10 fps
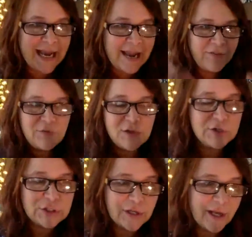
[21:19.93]
and then
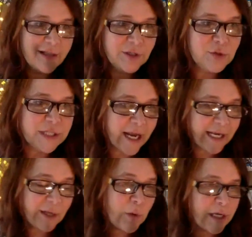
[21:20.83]
there's little
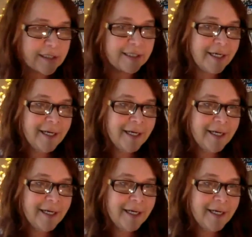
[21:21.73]
tiny ones